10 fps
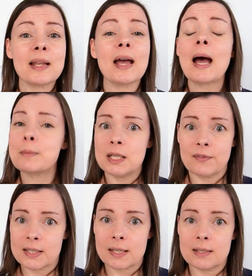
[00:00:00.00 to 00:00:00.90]
they are absolutely
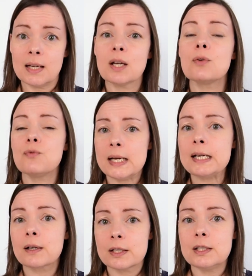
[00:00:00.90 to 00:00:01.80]
fantastic.
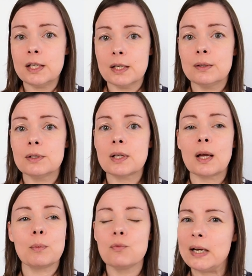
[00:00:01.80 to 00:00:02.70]
Really nice to use,
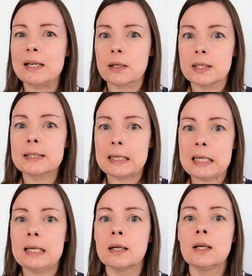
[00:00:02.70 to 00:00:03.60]
a really nice
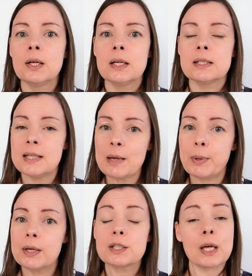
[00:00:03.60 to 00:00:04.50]
clean
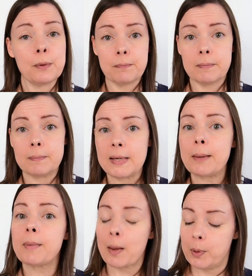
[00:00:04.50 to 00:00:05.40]
snip. So
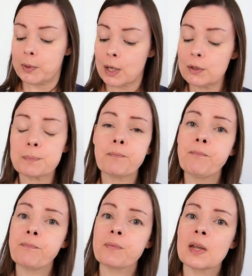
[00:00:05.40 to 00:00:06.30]
yeah, happy with those.
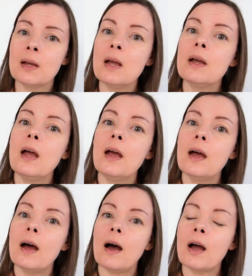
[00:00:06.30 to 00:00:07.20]

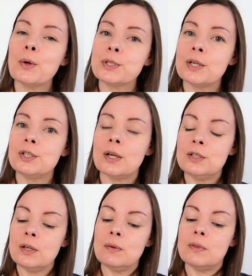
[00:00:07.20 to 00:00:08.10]
I also
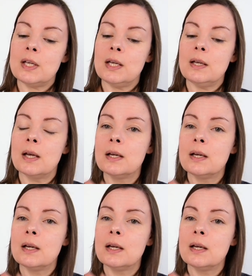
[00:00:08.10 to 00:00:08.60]
showed you the